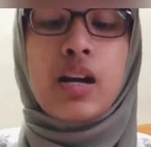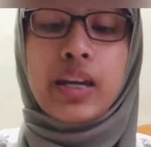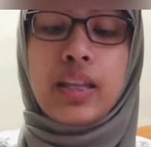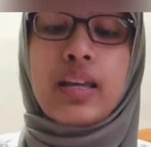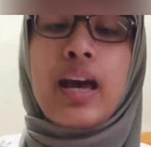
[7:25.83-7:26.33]

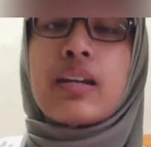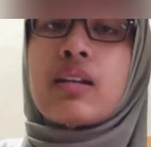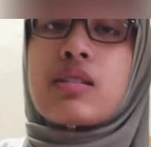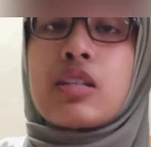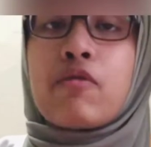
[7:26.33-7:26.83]
Okay, the
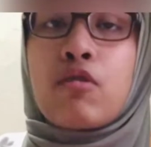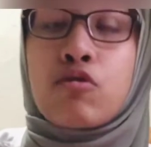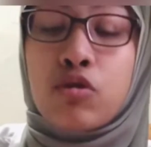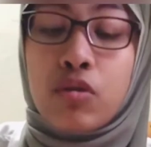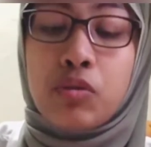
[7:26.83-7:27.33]
handle itself
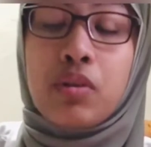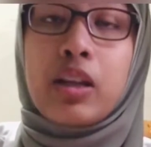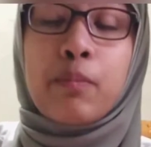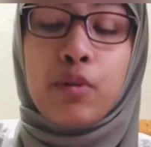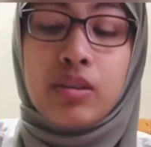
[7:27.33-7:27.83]
also is
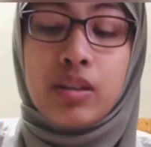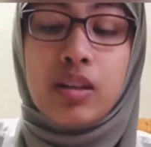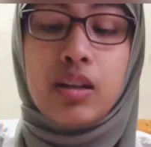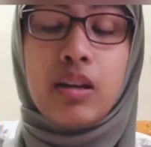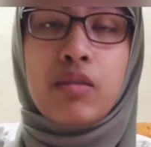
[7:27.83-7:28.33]
really
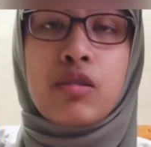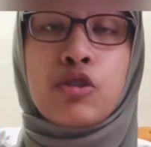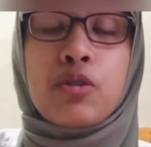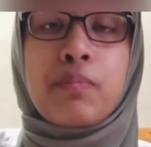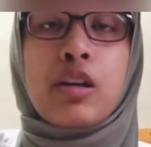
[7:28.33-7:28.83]
important. It
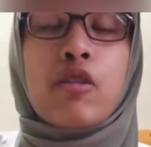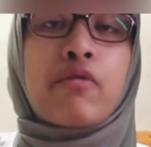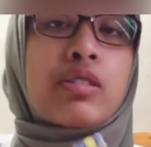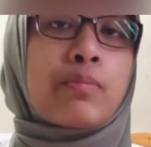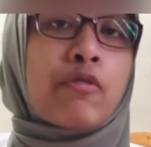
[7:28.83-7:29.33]
should be
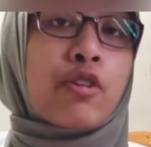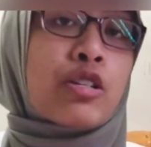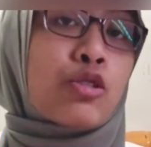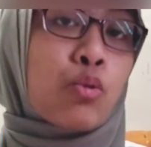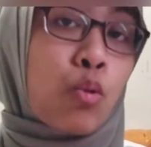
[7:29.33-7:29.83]
comfortable for
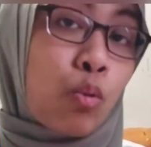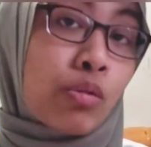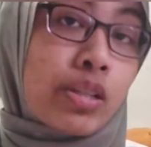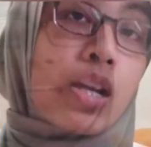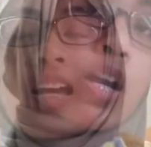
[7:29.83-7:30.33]
us to
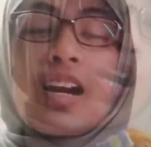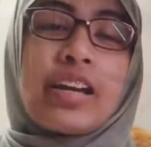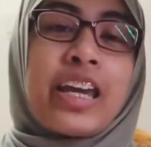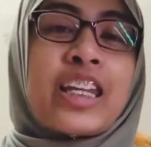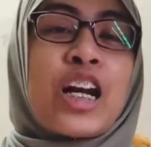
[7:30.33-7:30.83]
hold.
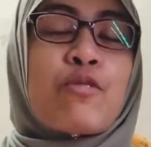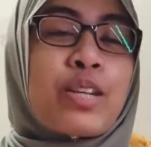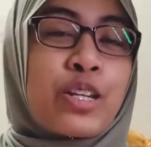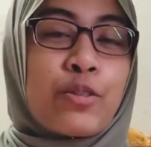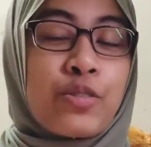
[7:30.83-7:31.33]
Okay, now
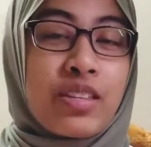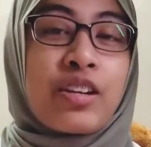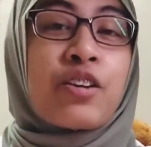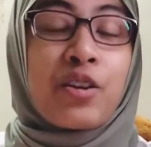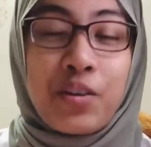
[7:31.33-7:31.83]
we go to
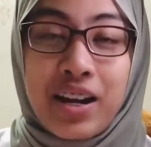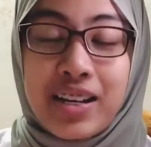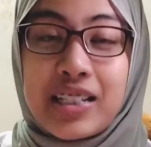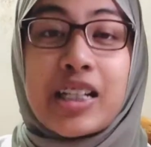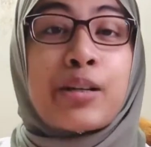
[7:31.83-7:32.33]
the
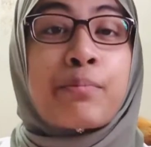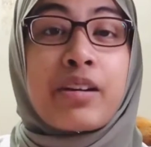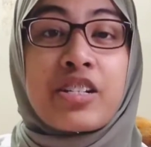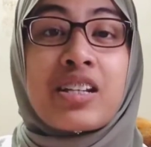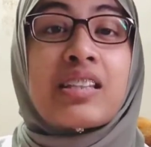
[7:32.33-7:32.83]
correct
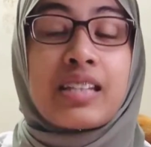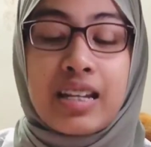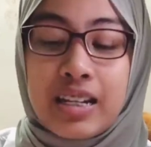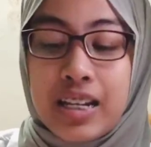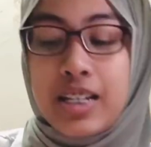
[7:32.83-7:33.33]
brushing
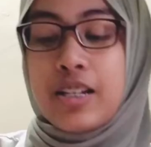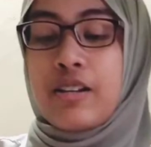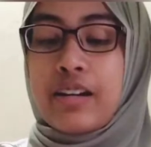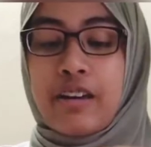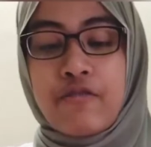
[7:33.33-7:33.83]
technique.
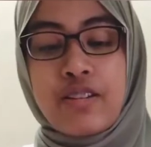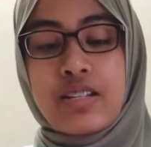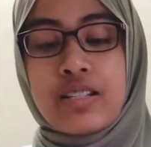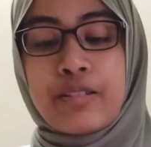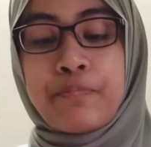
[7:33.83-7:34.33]
Okay,
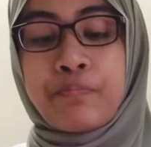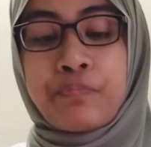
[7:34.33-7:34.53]
first,